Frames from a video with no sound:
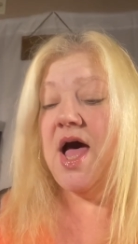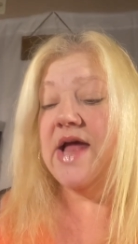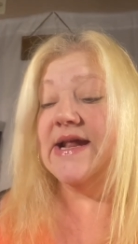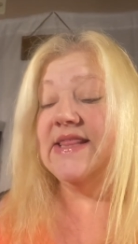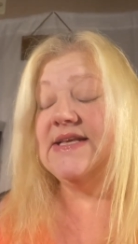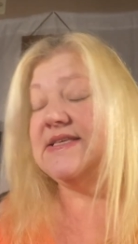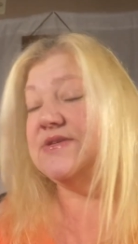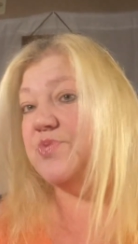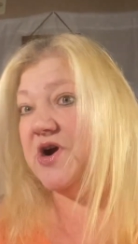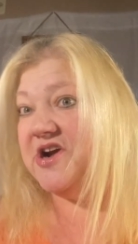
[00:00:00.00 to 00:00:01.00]
now this
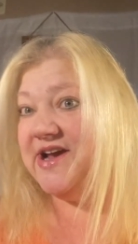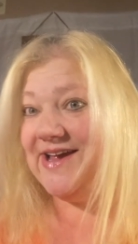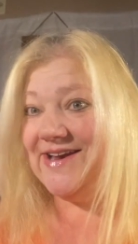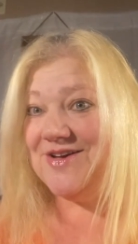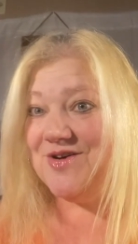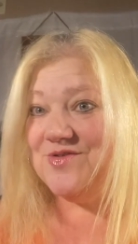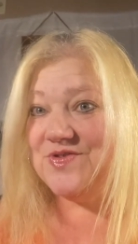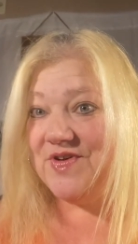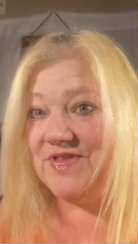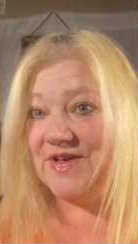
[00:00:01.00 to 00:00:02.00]
is where it goes
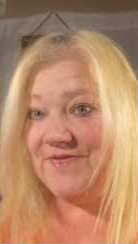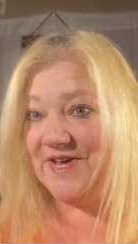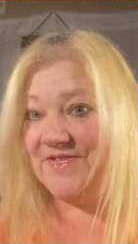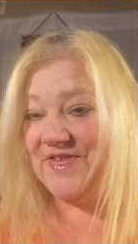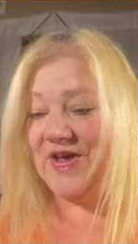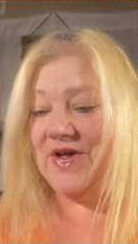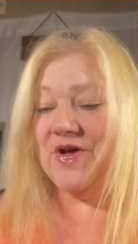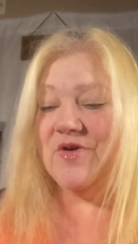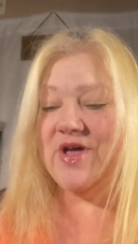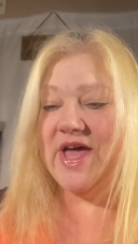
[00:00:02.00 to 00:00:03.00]
50-50,
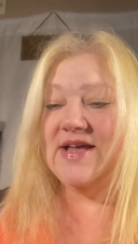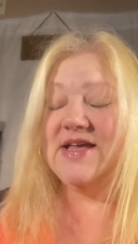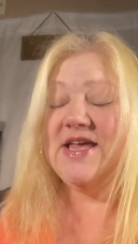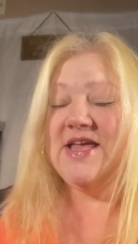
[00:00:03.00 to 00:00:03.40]
okay?